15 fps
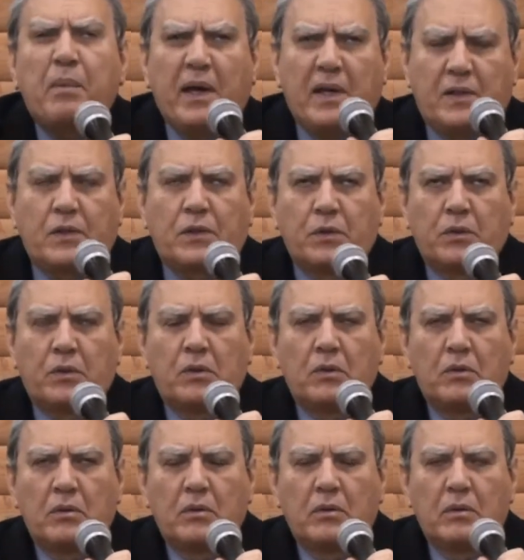I have seen a
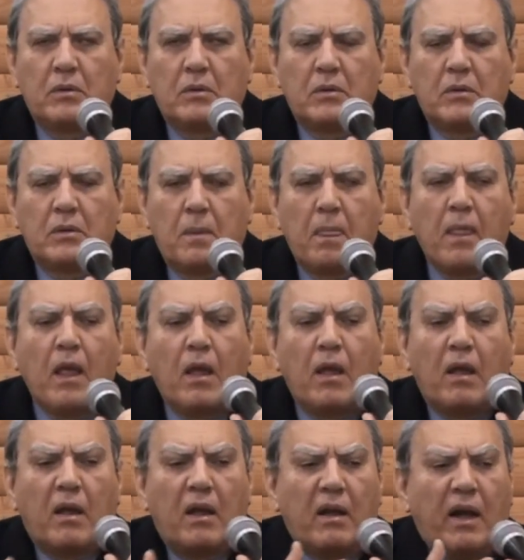pastor,
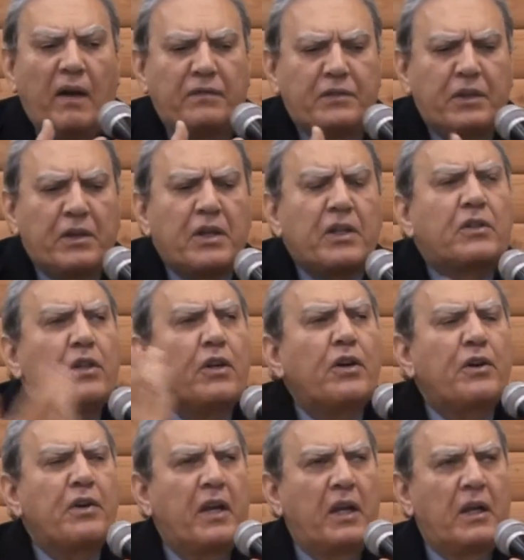
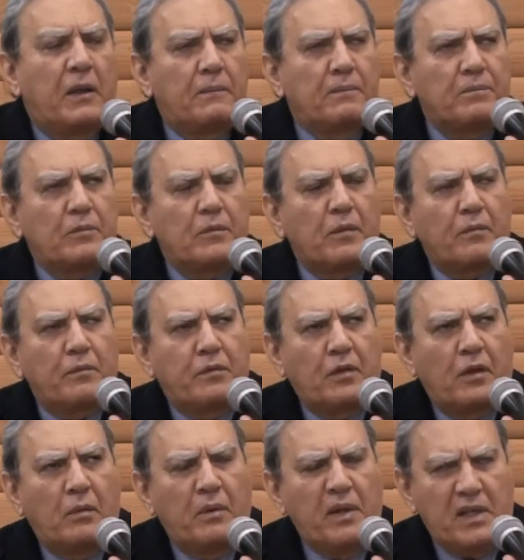after
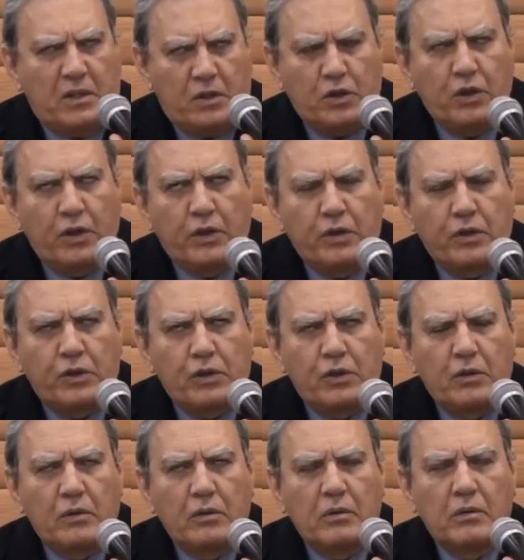returning from
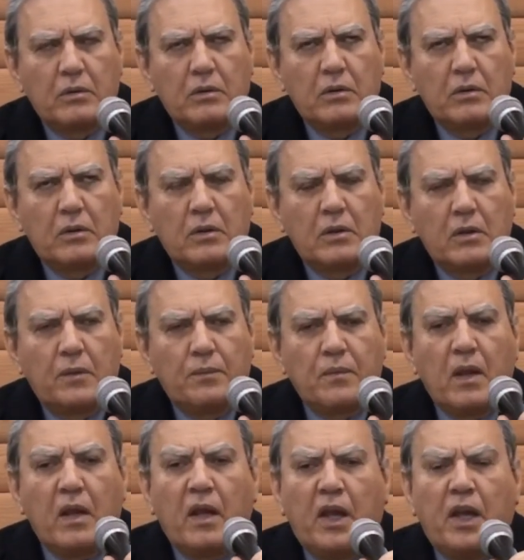his church,
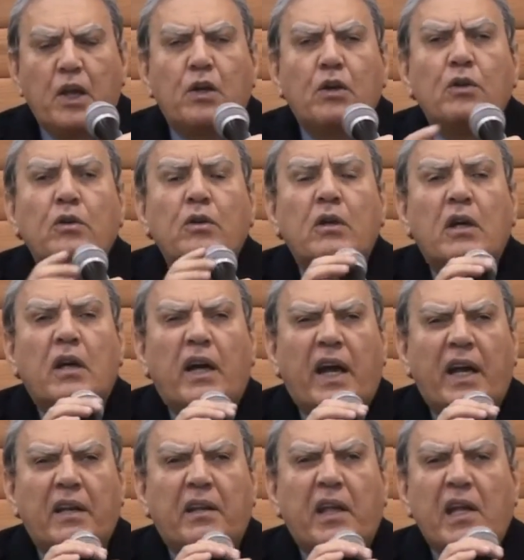
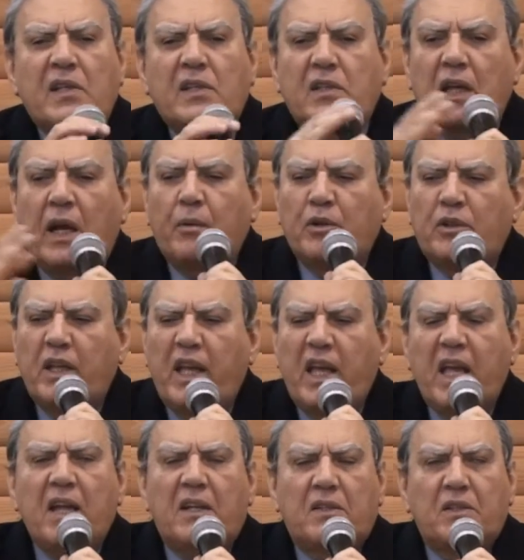he goes and
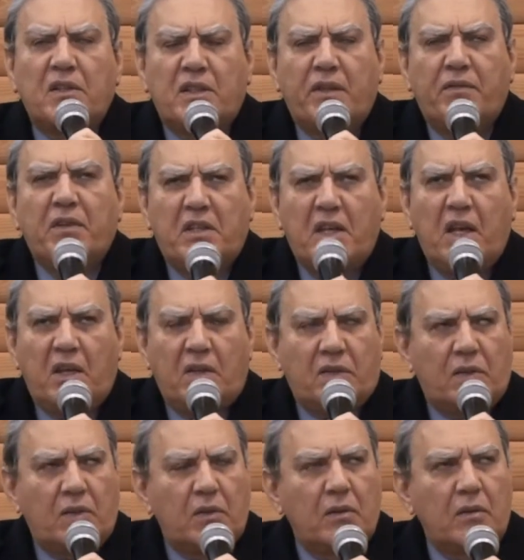gets about 8
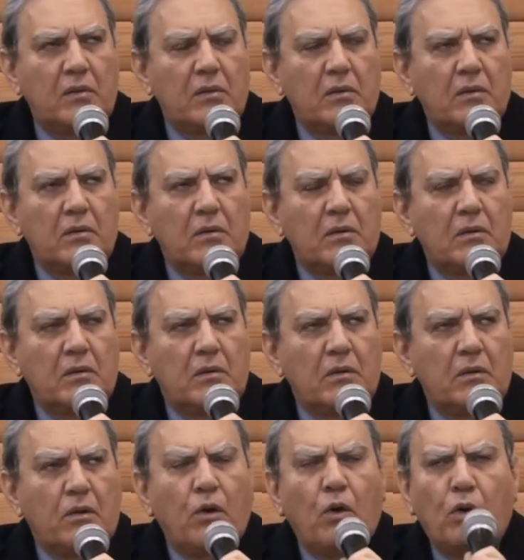DVDs,
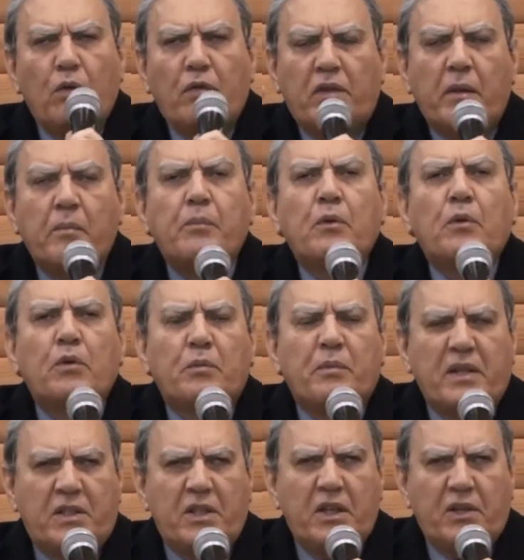
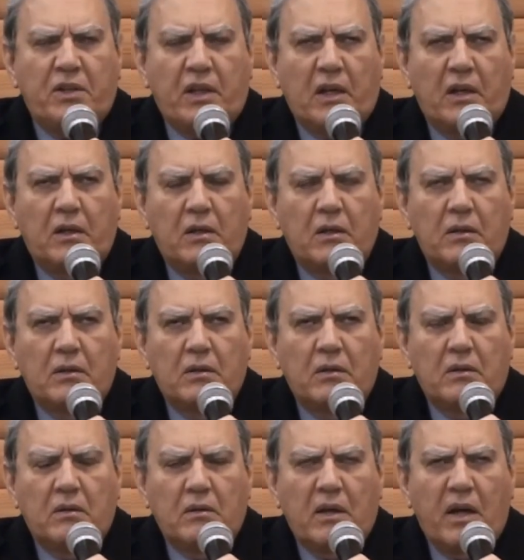all of them porn
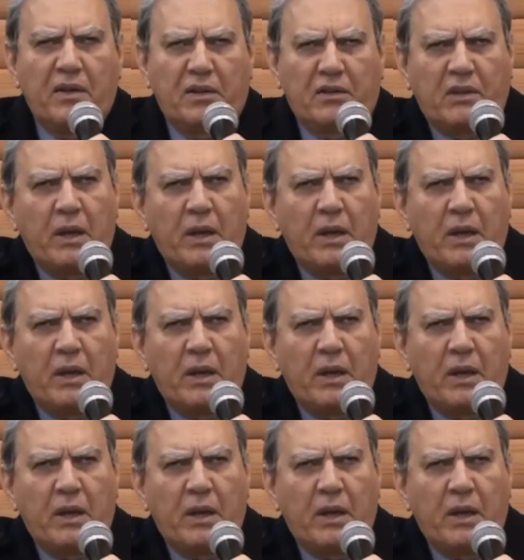material.